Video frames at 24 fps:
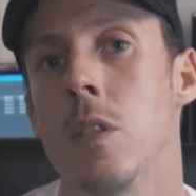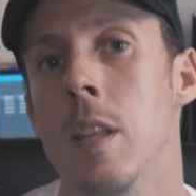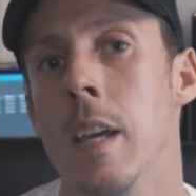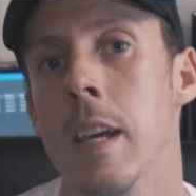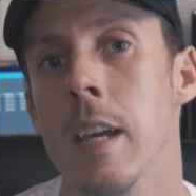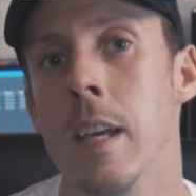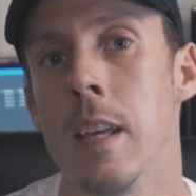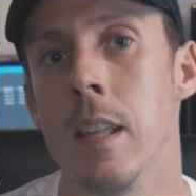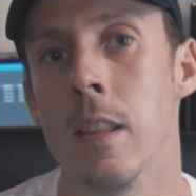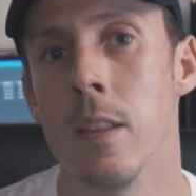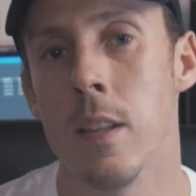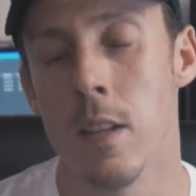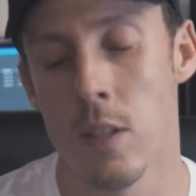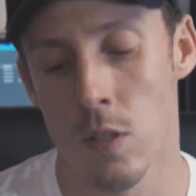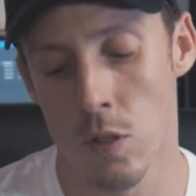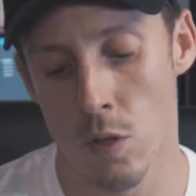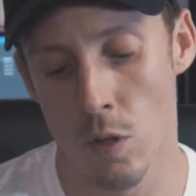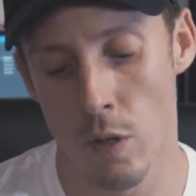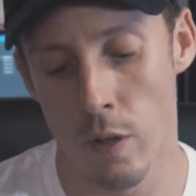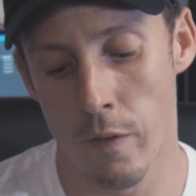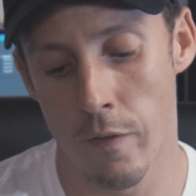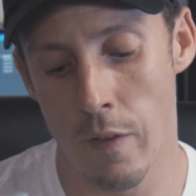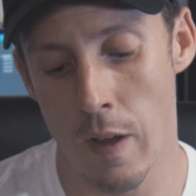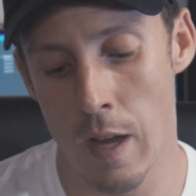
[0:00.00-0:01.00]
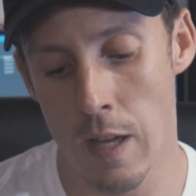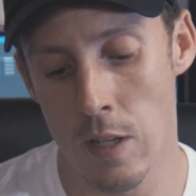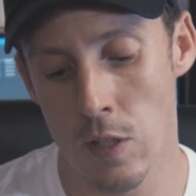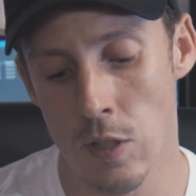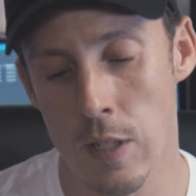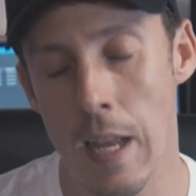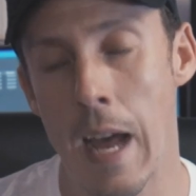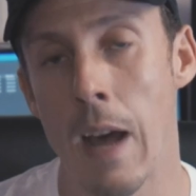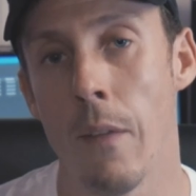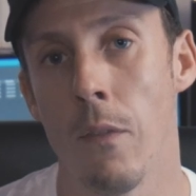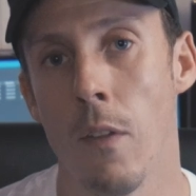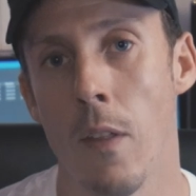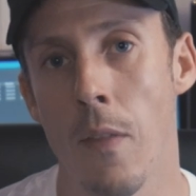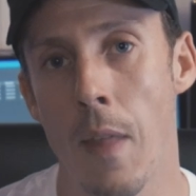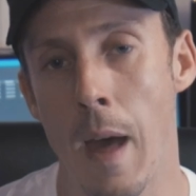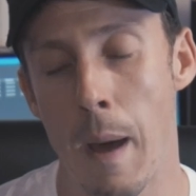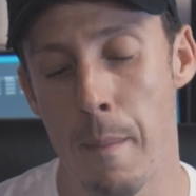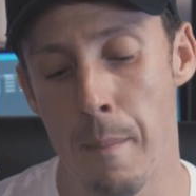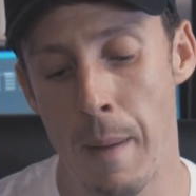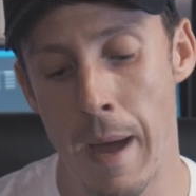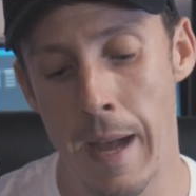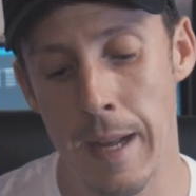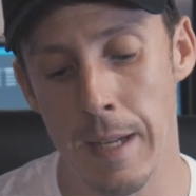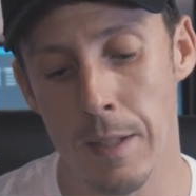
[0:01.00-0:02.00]
the sort of sound
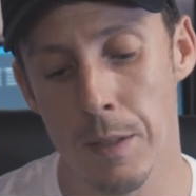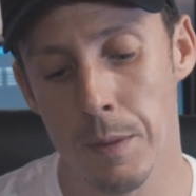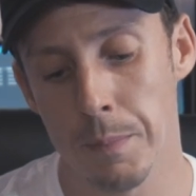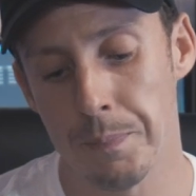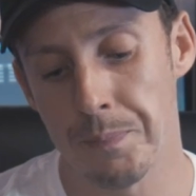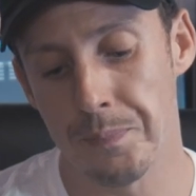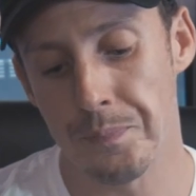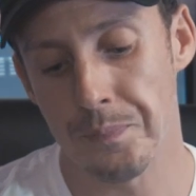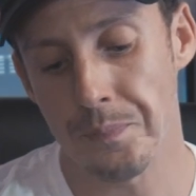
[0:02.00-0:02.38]
that makes.